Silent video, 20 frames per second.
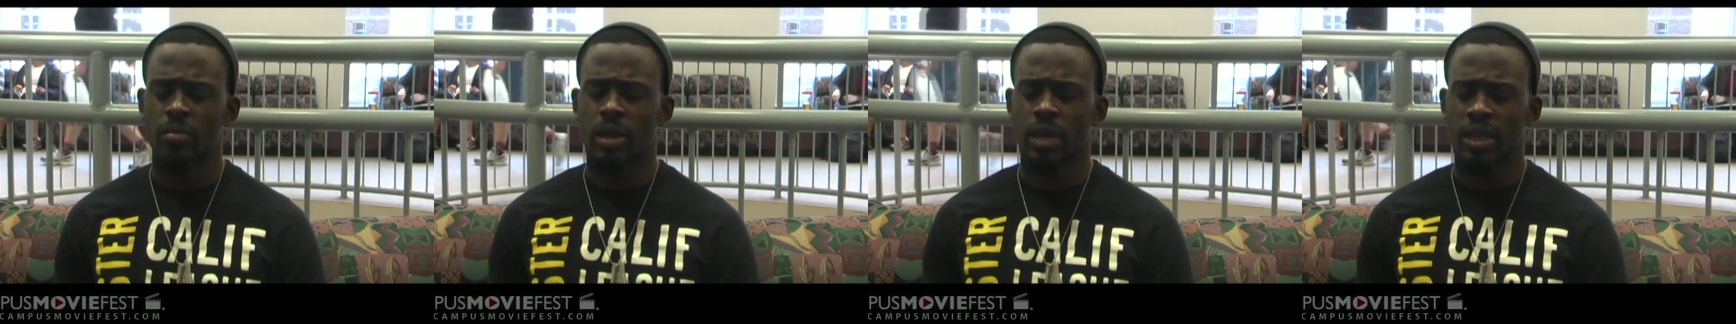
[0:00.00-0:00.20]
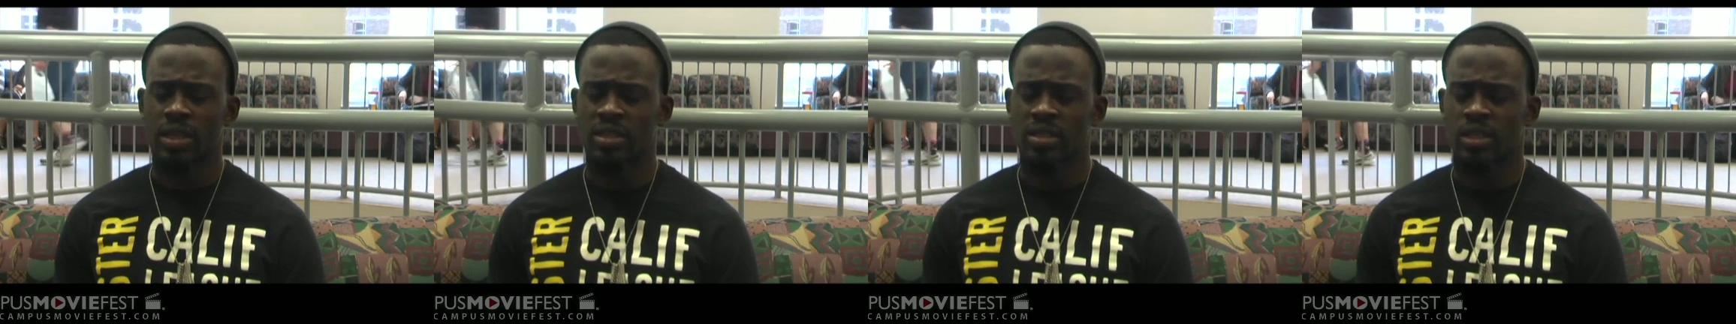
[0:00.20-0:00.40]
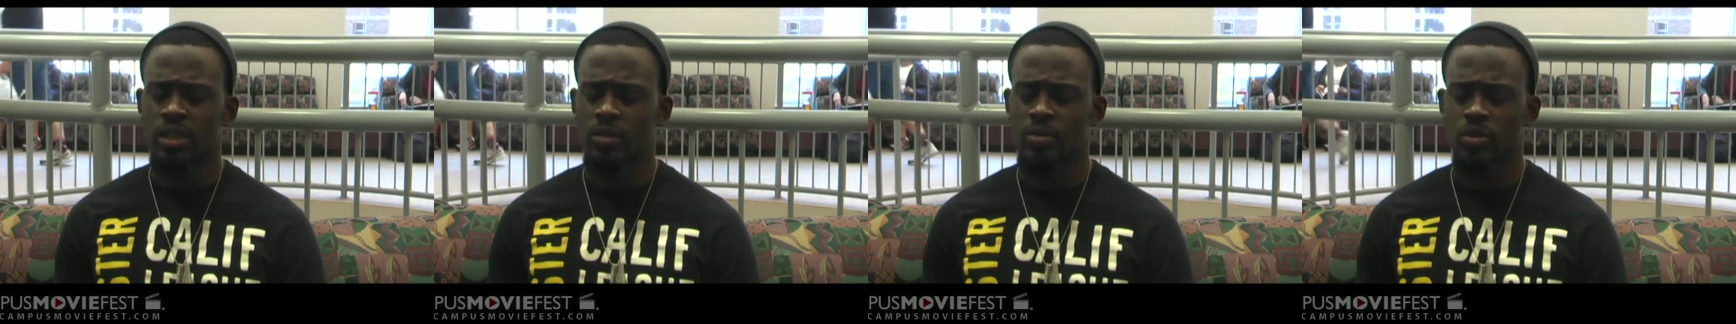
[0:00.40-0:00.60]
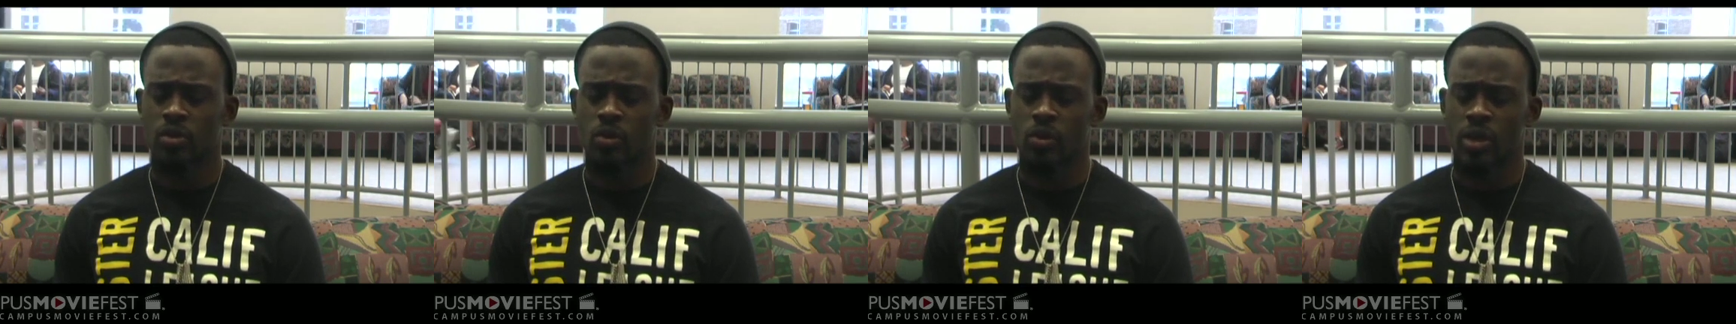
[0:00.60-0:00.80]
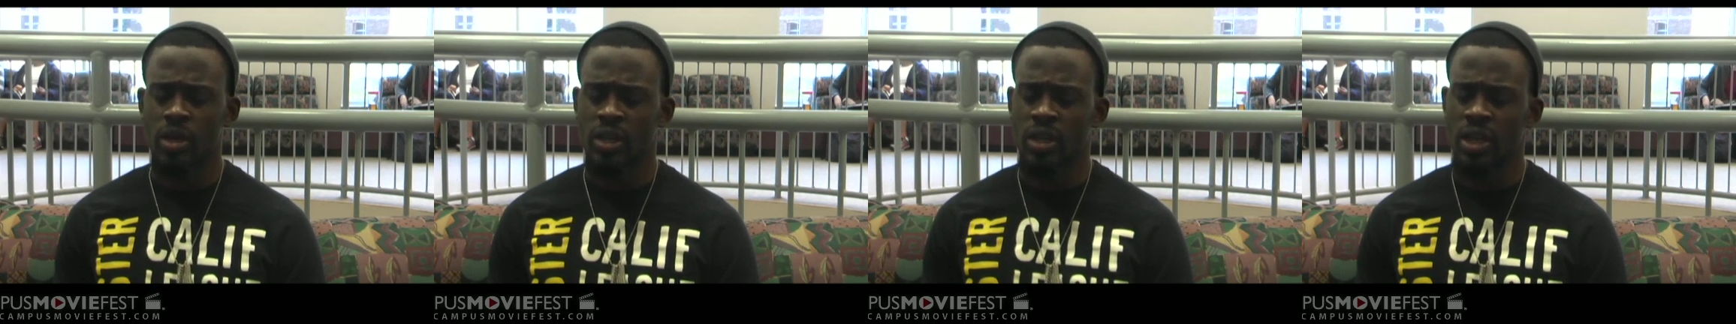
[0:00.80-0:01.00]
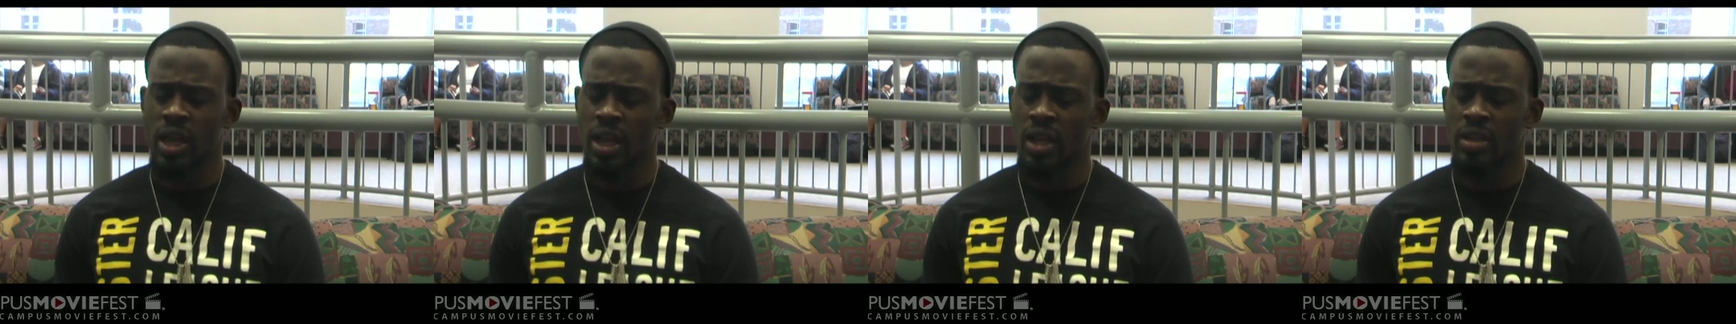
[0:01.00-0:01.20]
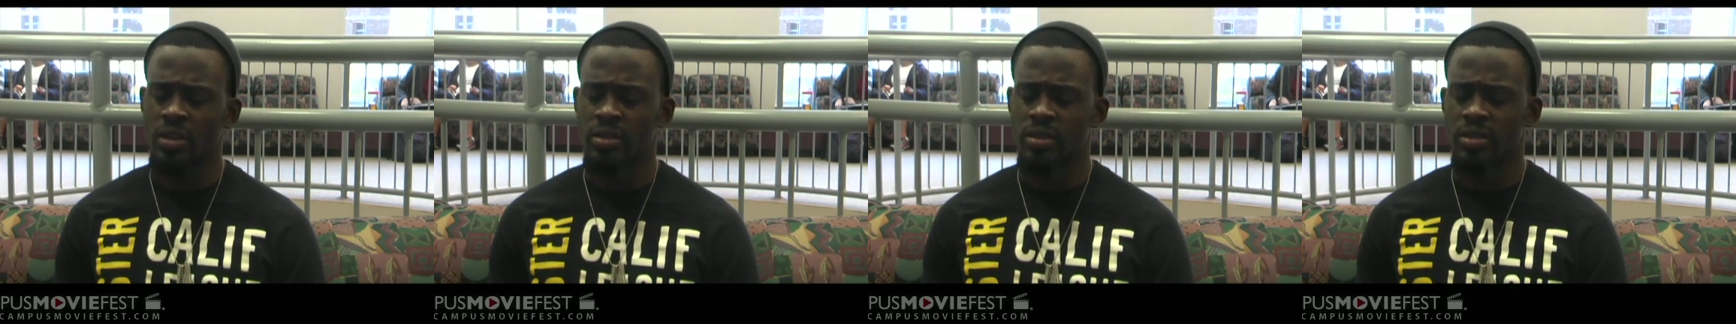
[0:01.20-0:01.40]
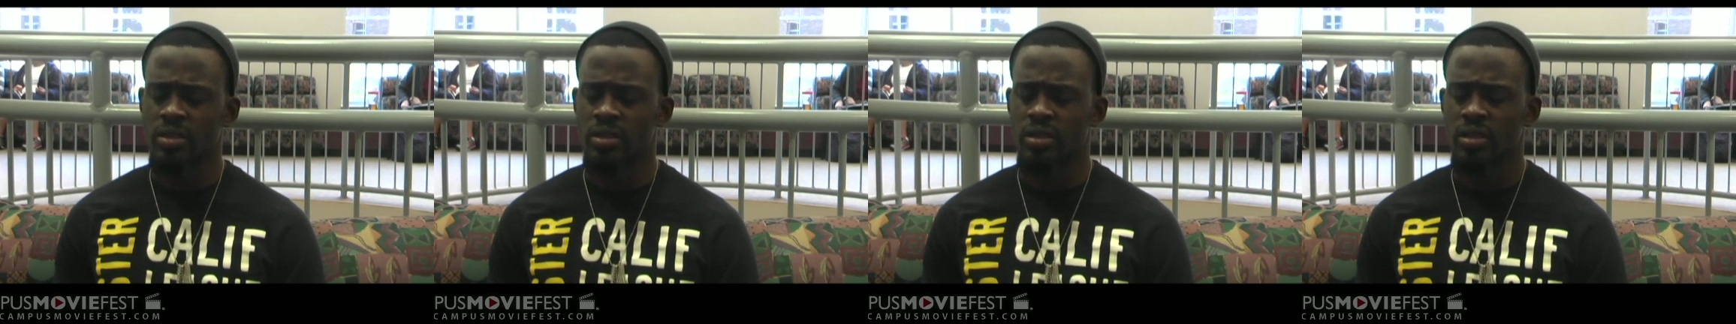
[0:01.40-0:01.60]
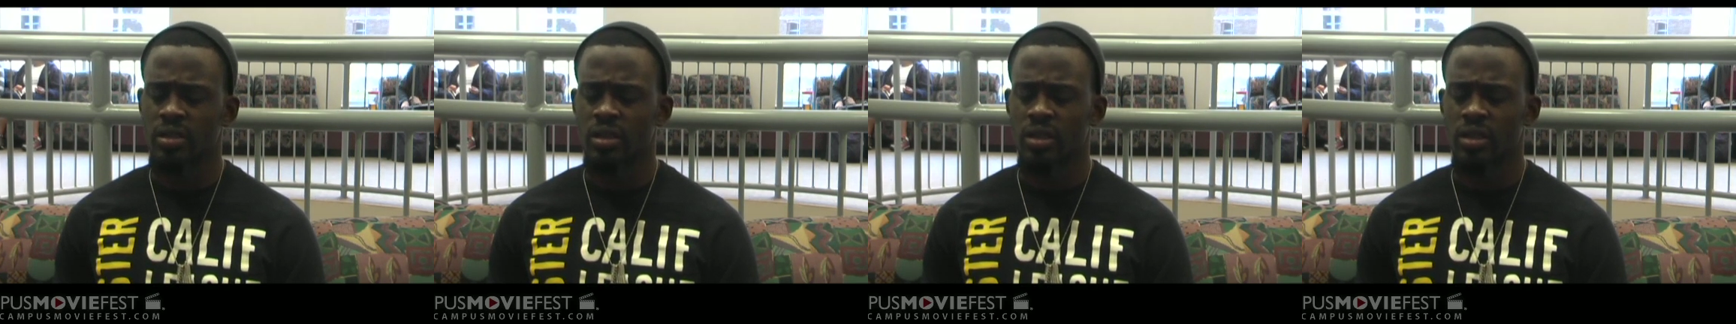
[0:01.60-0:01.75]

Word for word: I still was going to college.